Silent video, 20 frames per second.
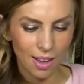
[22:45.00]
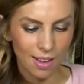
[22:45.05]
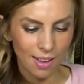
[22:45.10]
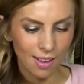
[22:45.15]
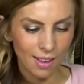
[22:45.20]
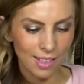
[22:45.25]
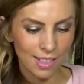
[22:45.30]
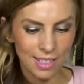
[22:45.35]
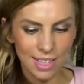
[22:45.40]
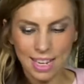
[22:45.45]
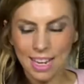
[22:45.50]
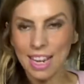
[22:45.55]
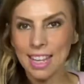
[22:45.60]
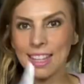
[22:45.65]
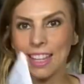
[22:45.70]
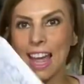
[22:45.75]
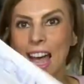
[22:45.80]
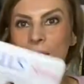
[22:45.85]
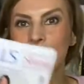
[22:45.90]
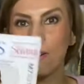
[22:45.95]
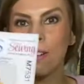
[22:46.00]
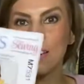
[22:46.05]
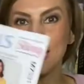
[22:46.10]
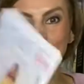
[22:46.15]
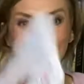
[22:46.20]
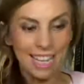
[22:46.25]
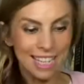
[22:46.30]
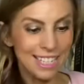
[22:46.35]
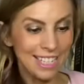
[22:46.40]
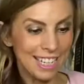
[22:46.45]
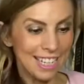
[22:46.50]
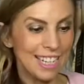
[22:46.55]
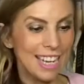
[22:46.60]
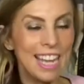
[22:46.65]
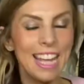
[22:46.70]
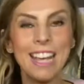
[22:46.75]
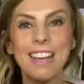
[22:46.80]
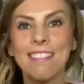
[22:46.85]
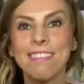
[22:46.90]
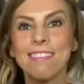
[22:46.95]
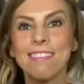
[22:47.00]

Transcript: So you get that one. It's in it.